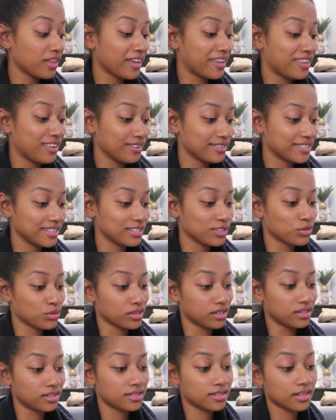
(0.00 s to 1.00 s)
like using
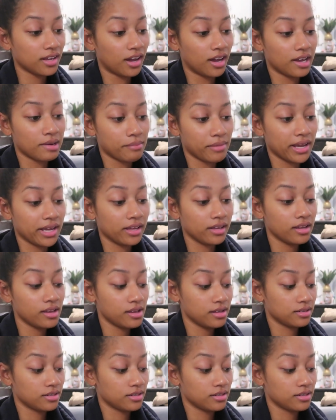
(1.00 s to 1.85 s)
drills on my